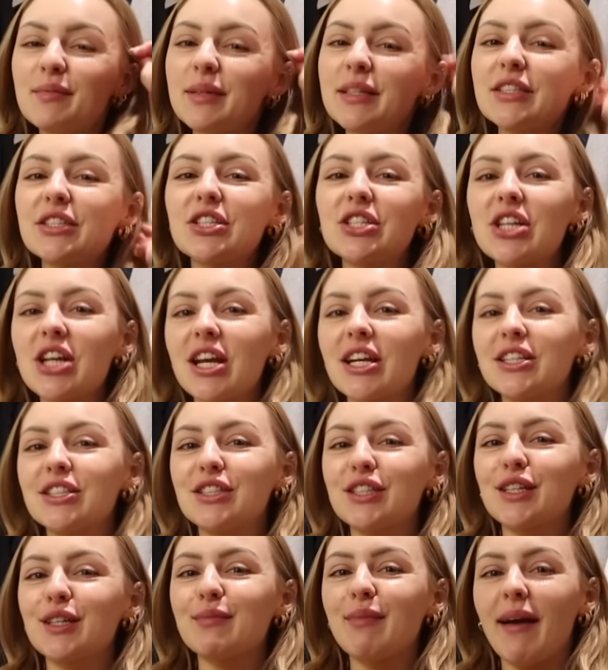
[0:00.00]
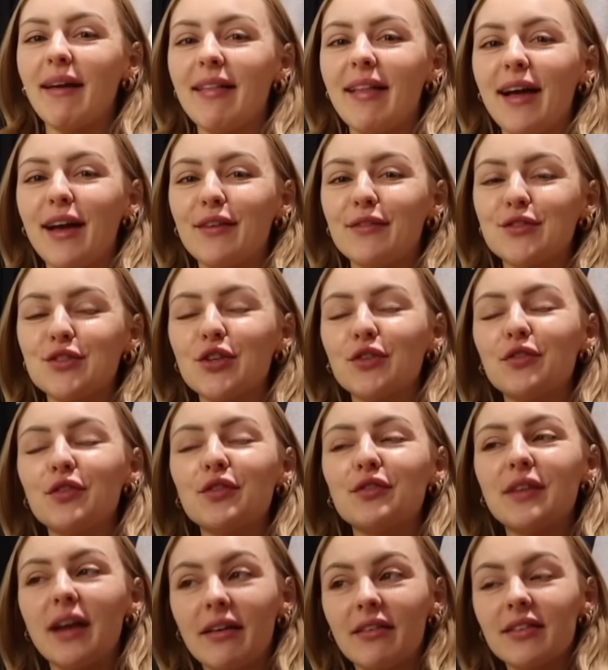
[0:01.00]
been changing my life. So if
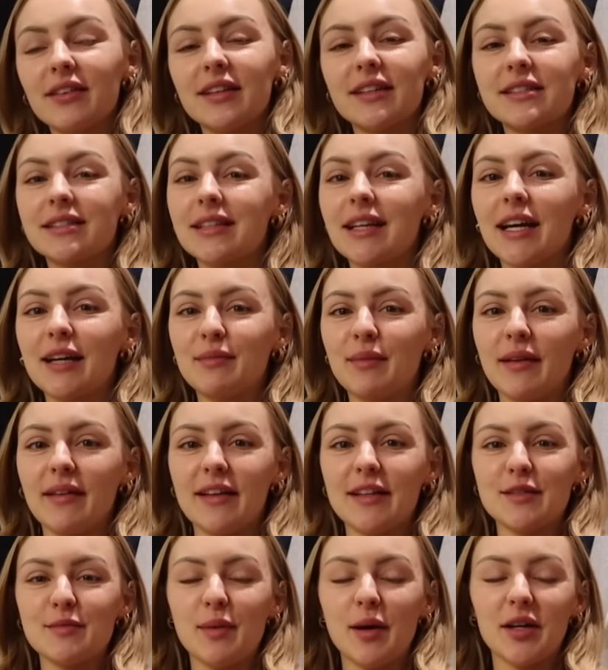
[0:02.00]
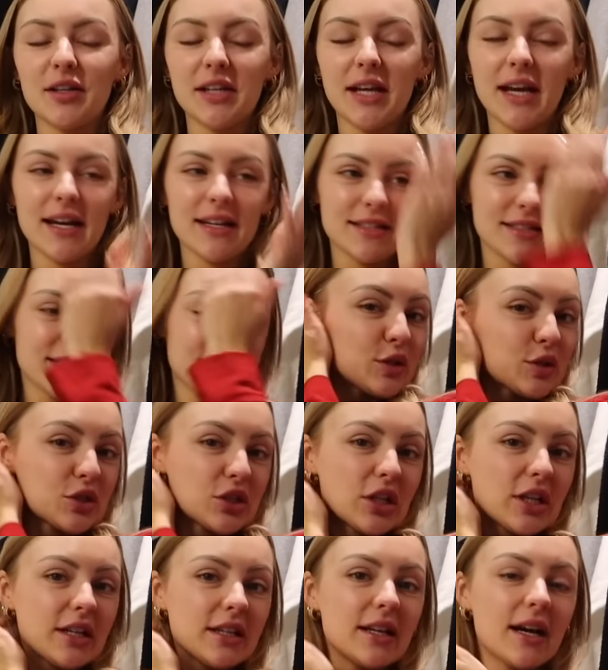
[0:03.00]
you've never listened to Ed Mylett's podcast, you
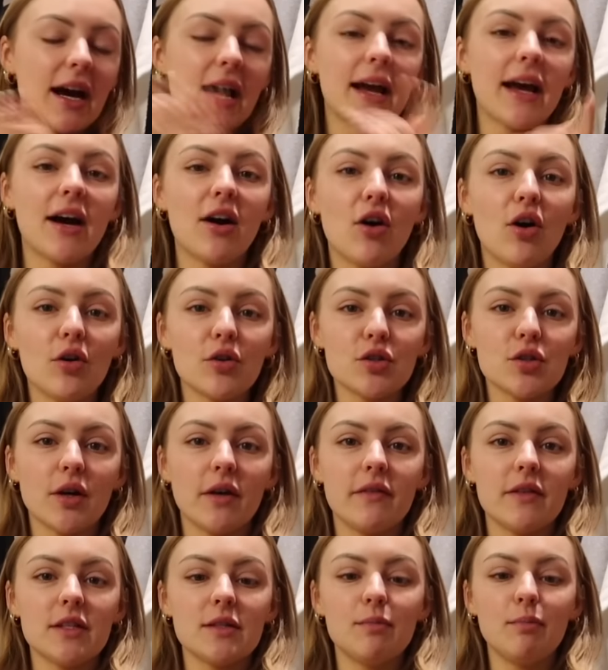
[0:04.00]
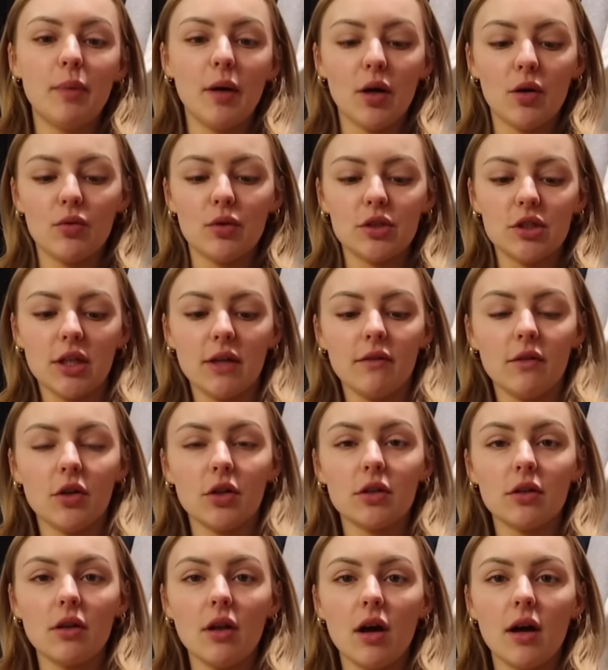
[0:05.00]
should. I also have his book, which I've
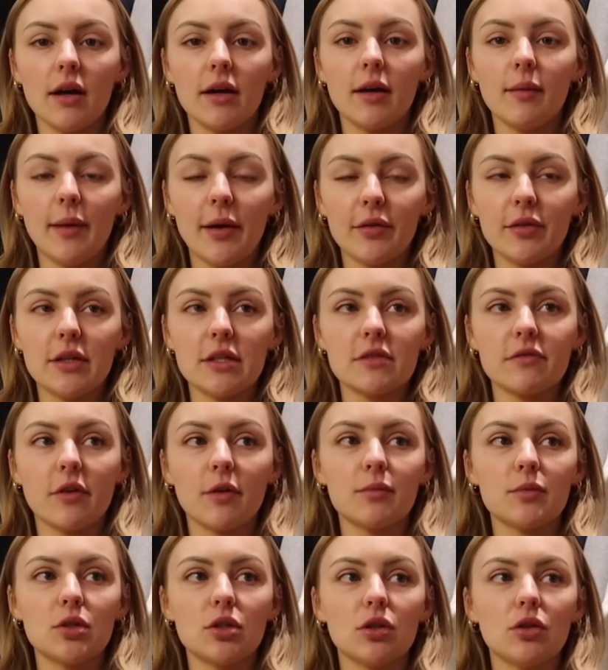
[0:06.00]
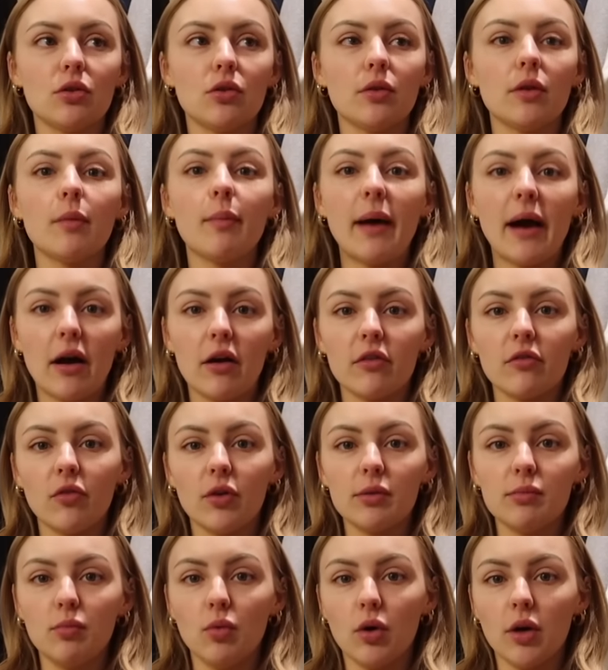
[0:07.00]
learned a lot about this from too, The Power of
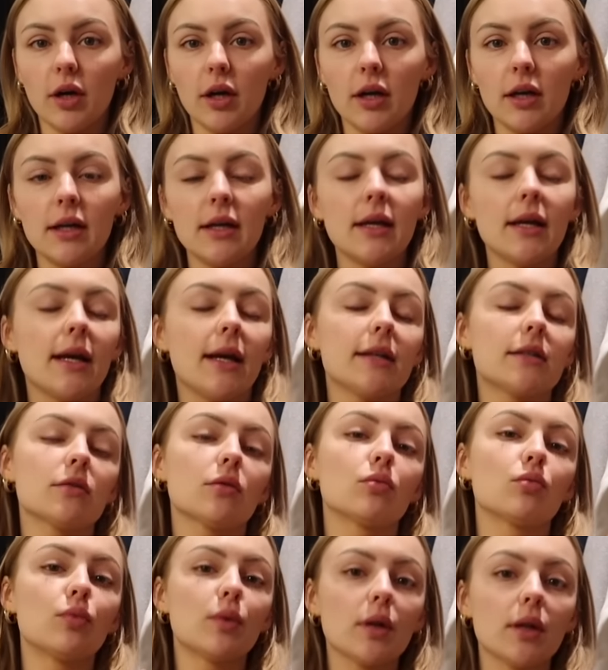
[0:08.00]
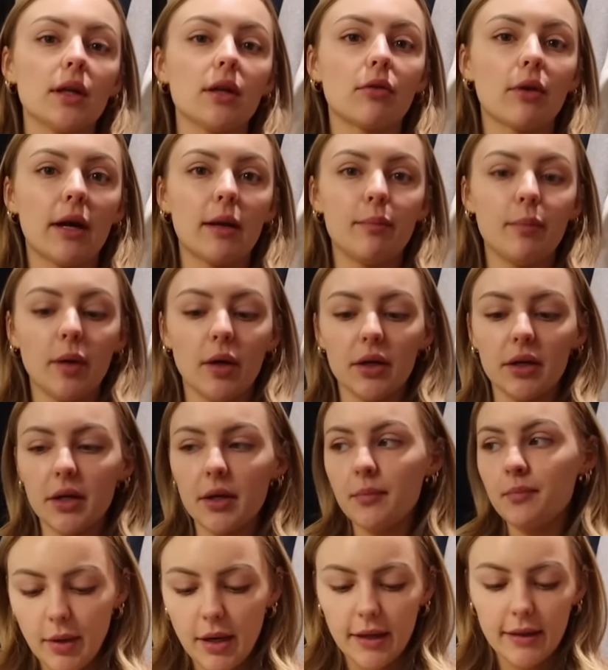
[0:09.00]
One More. It's a really great book.
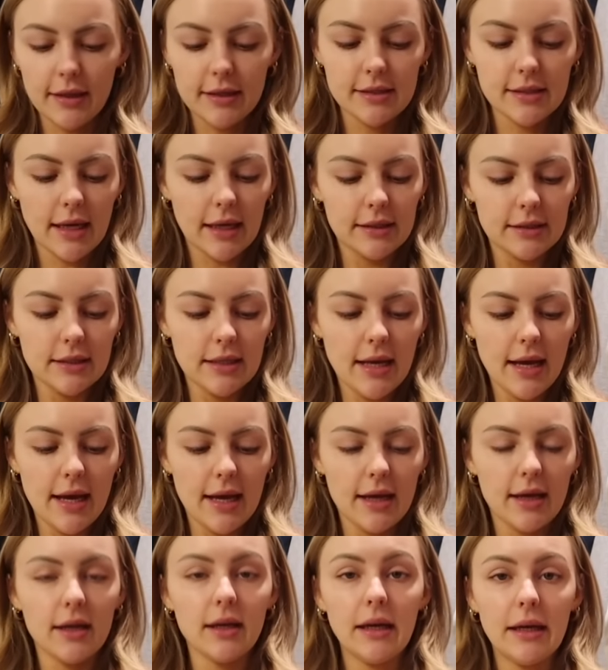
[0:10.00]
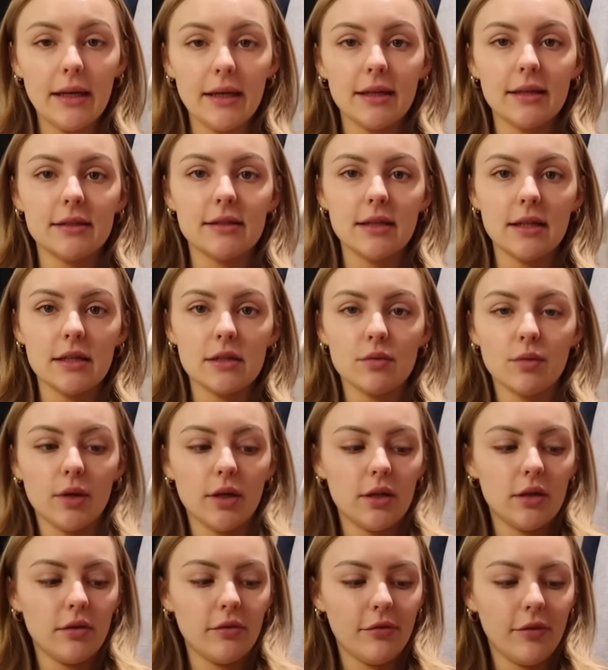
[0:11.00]
But the set today is this
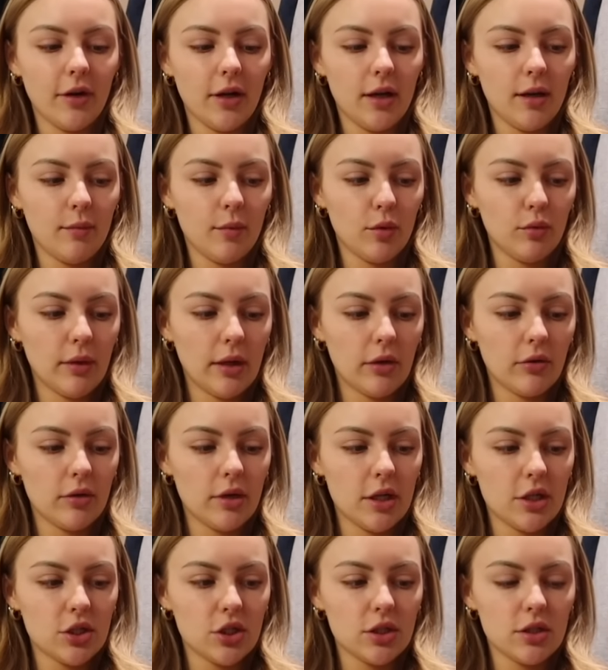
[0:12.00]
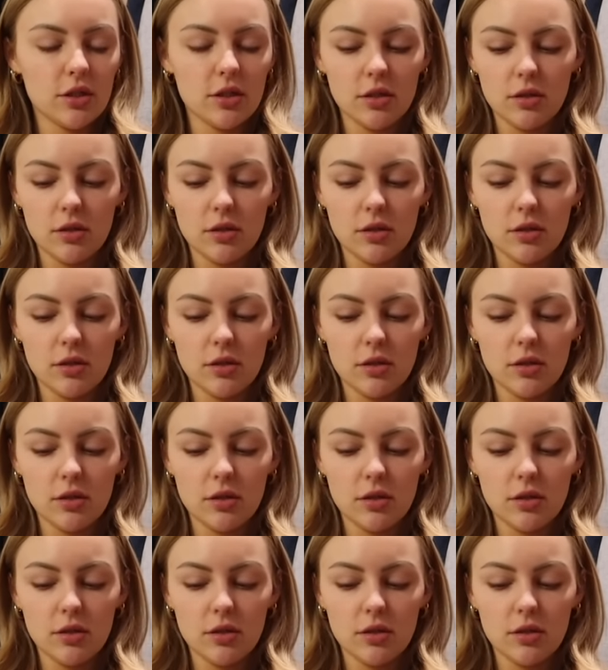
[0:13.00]
one from Recreation